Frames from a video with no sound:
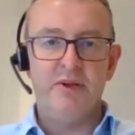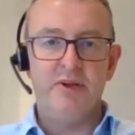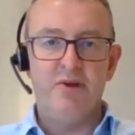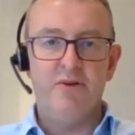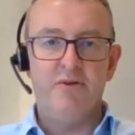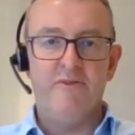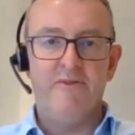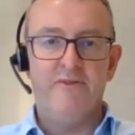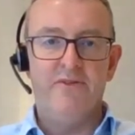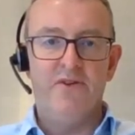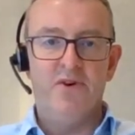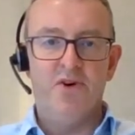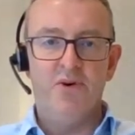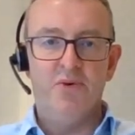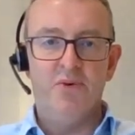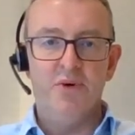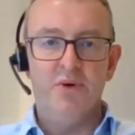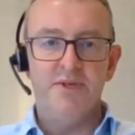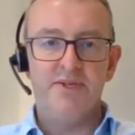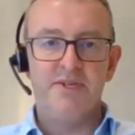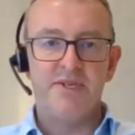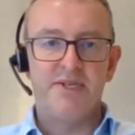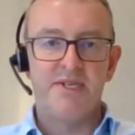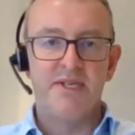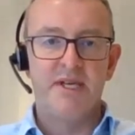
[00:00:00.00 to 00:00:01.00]
as we look
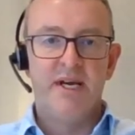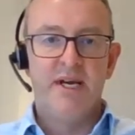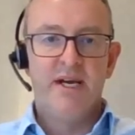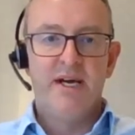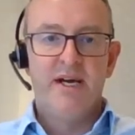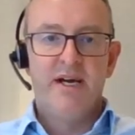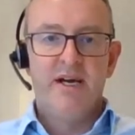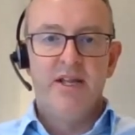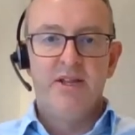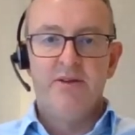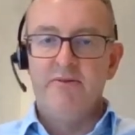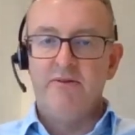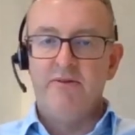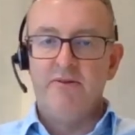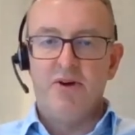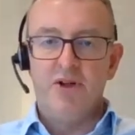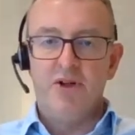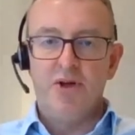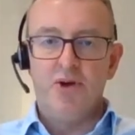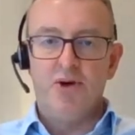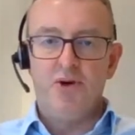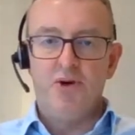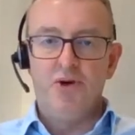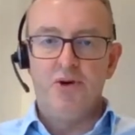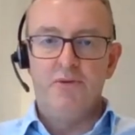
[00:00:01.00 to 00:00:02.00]
forwards that we've
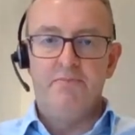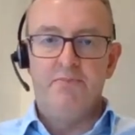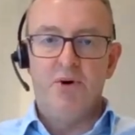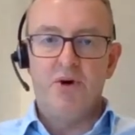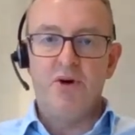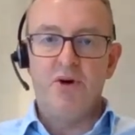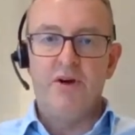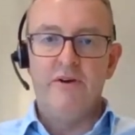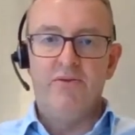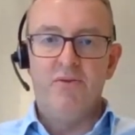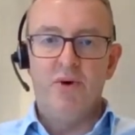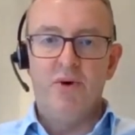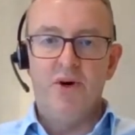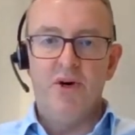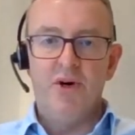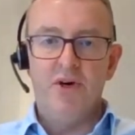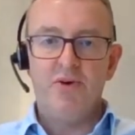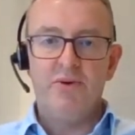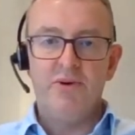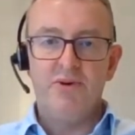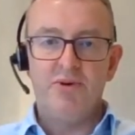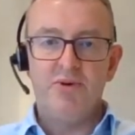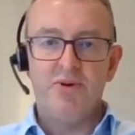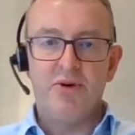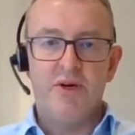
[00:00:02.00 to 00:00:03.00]
got a good book of
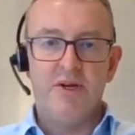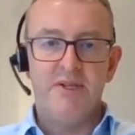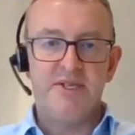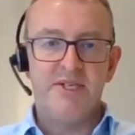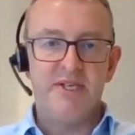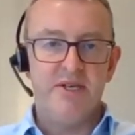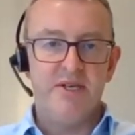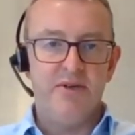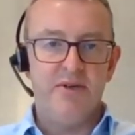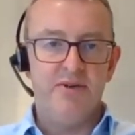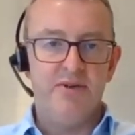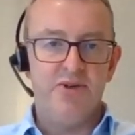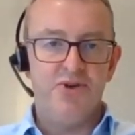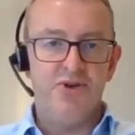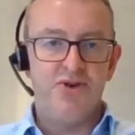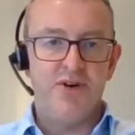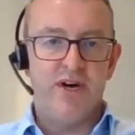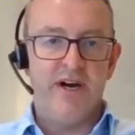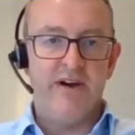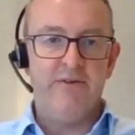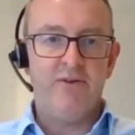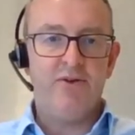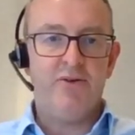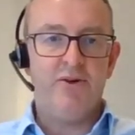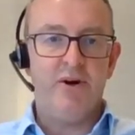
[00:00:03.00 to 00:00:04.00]
work which will continue to
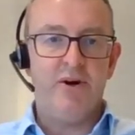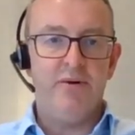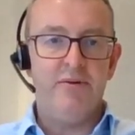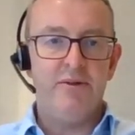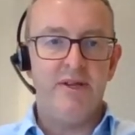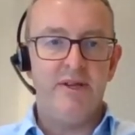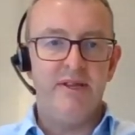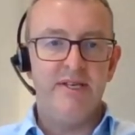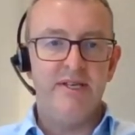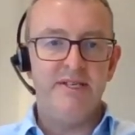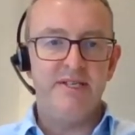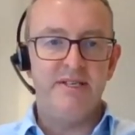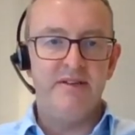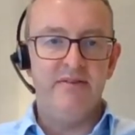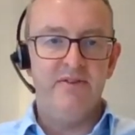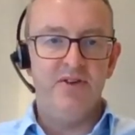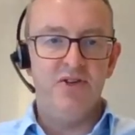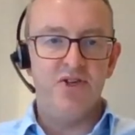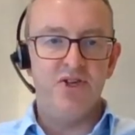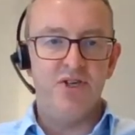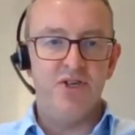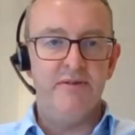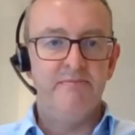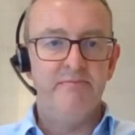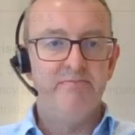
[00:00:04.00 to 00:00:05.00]
drive growth in this
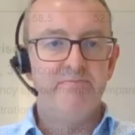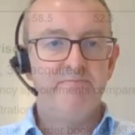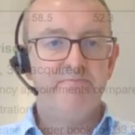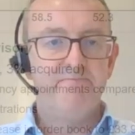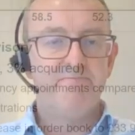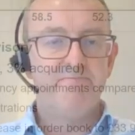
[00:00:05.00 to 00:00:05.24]
division.